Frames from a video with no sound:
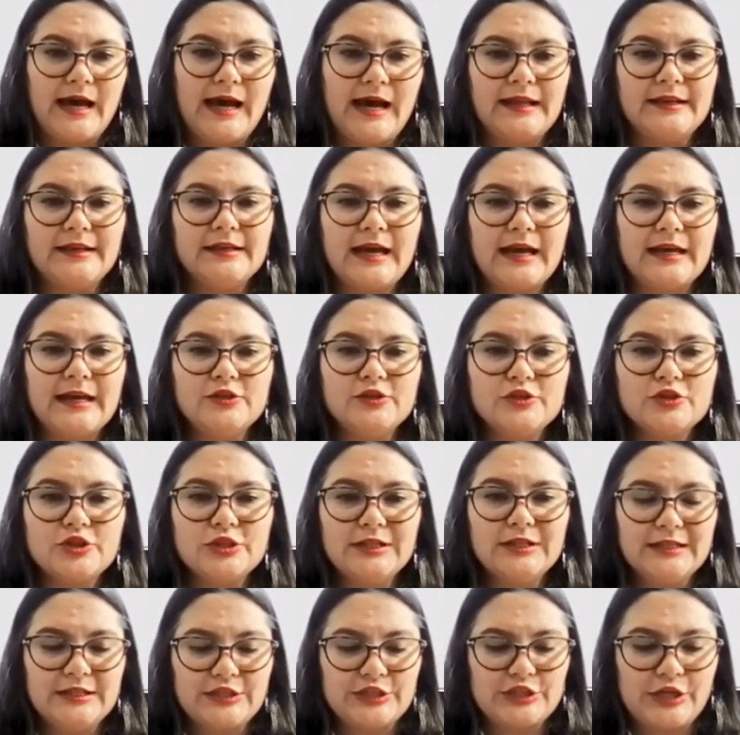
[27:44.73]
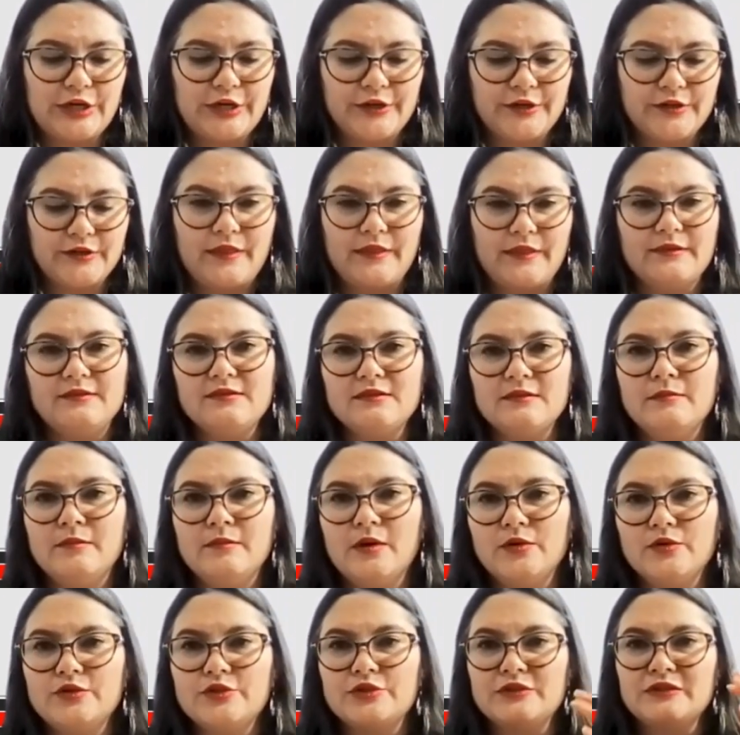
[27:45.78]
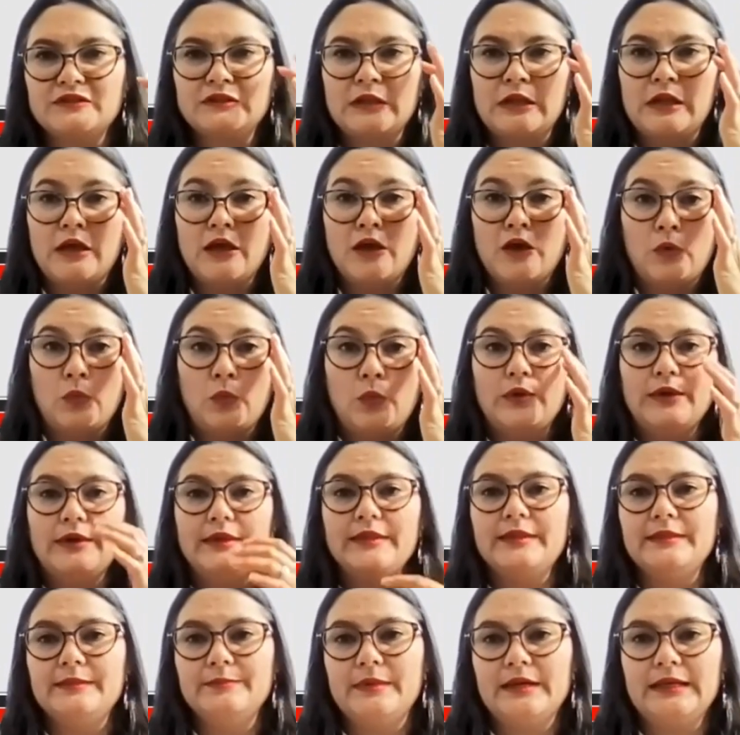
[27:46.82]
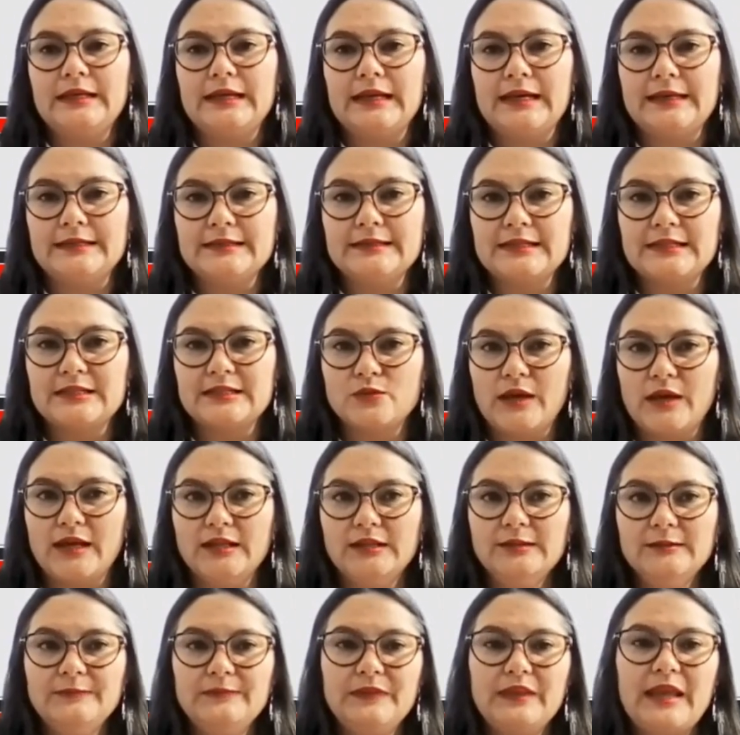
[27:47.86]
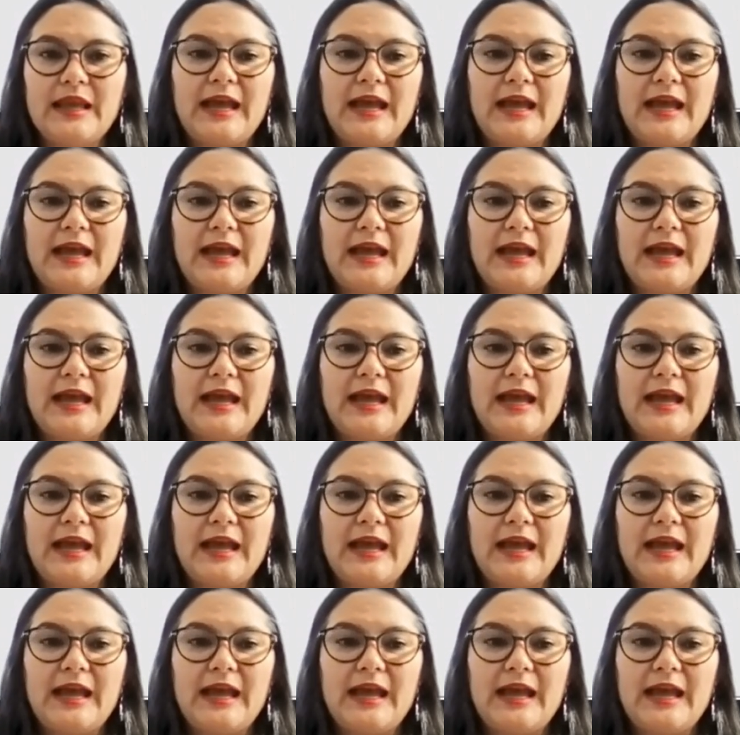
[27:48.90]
And I usually share these emotions with my clients as well.